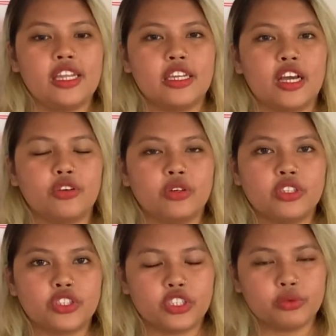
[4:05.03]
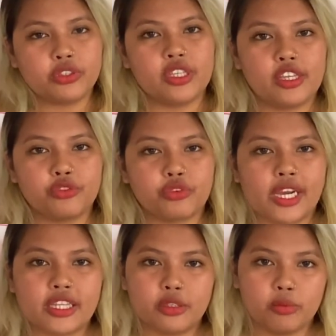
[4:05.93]
Now she would then
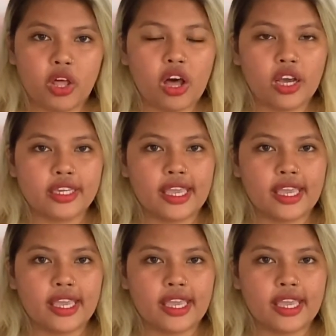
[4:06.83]
write the blog